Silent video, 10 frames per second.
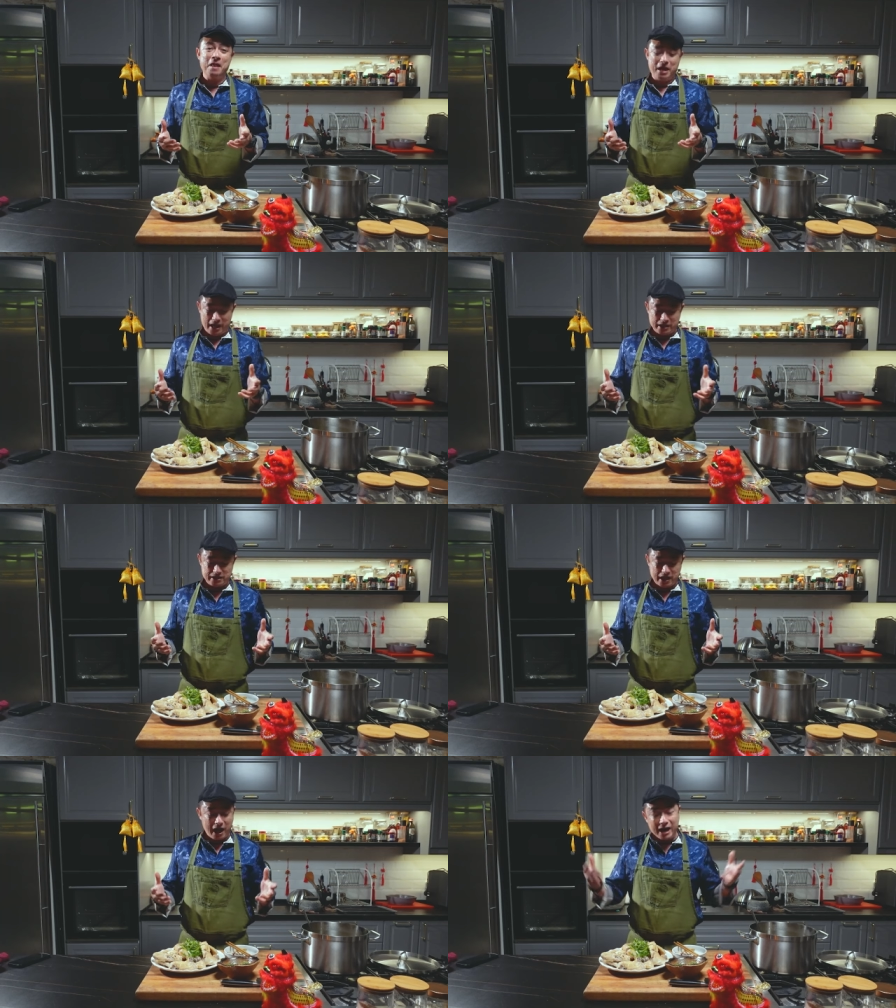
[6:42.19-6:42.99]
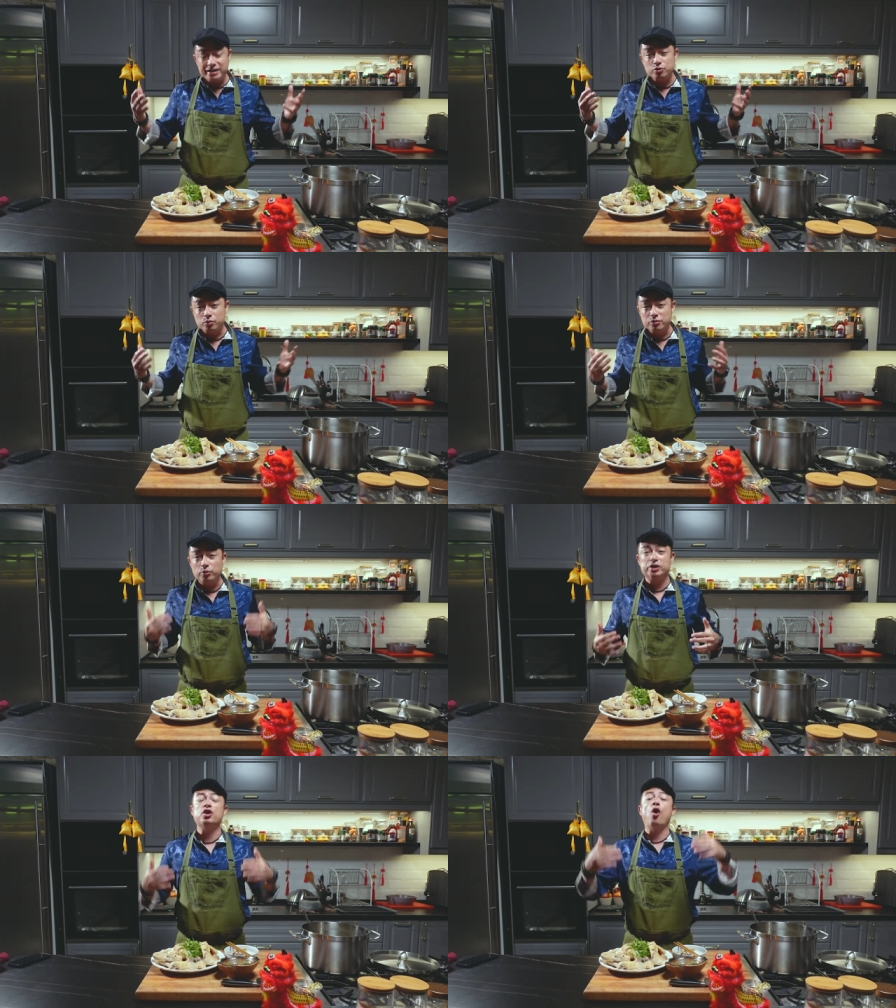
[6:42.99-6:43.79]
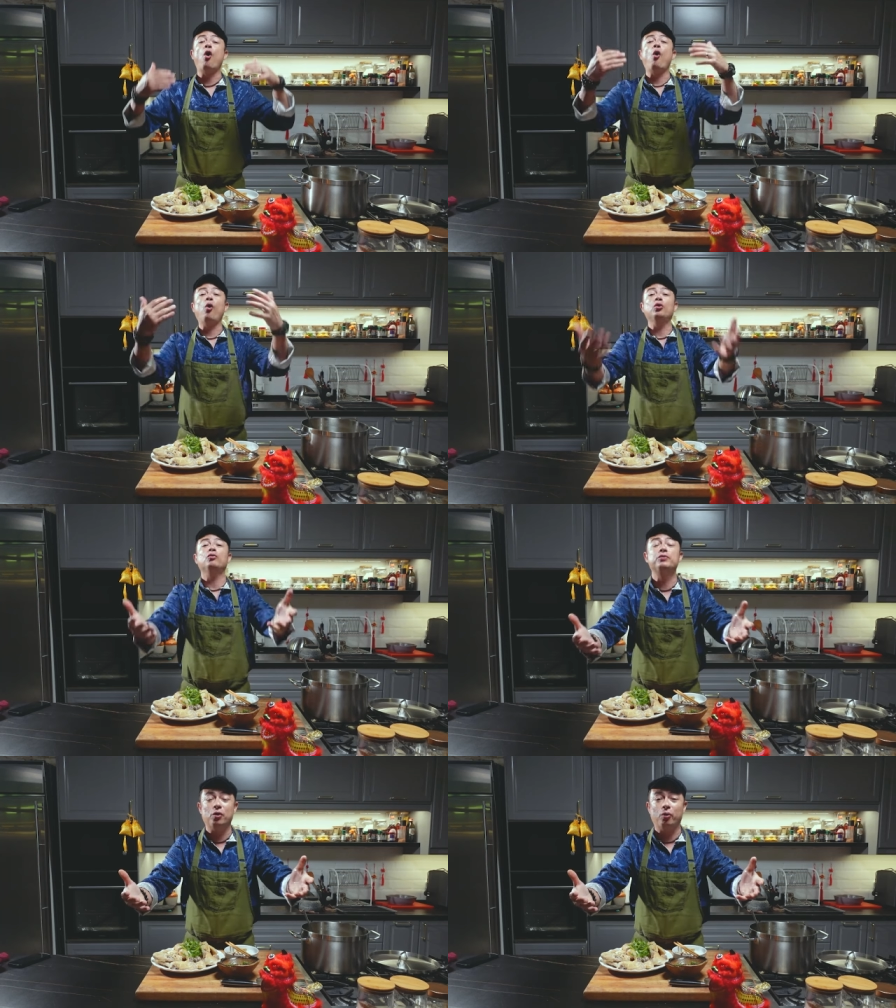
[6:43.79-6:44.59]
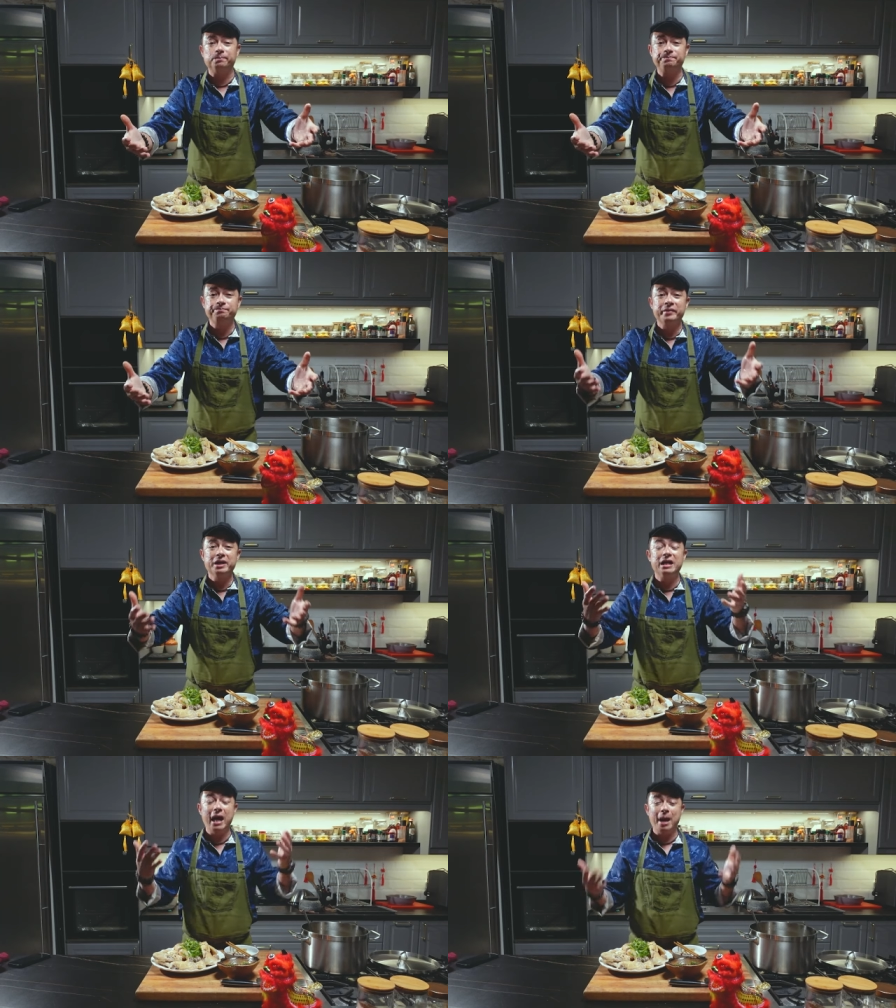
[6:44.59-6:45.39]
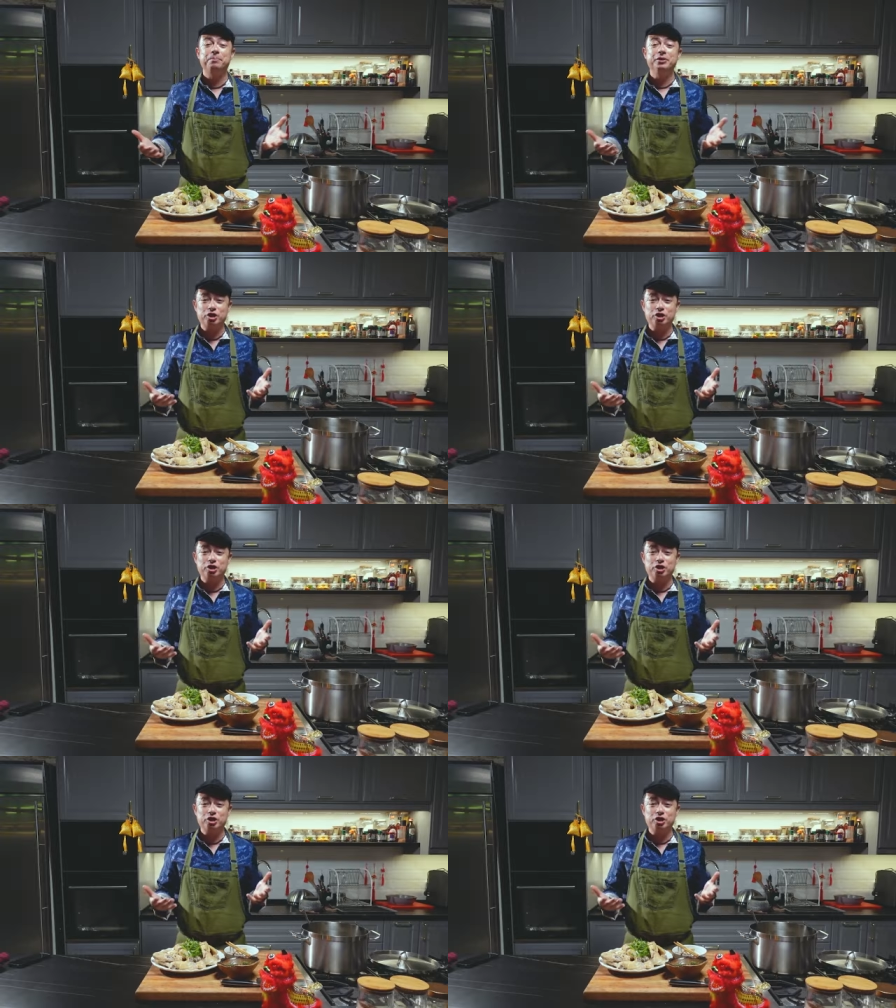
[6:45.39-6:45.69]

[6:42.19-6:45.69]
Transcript: And uh, I just want to wish all of y'all a happy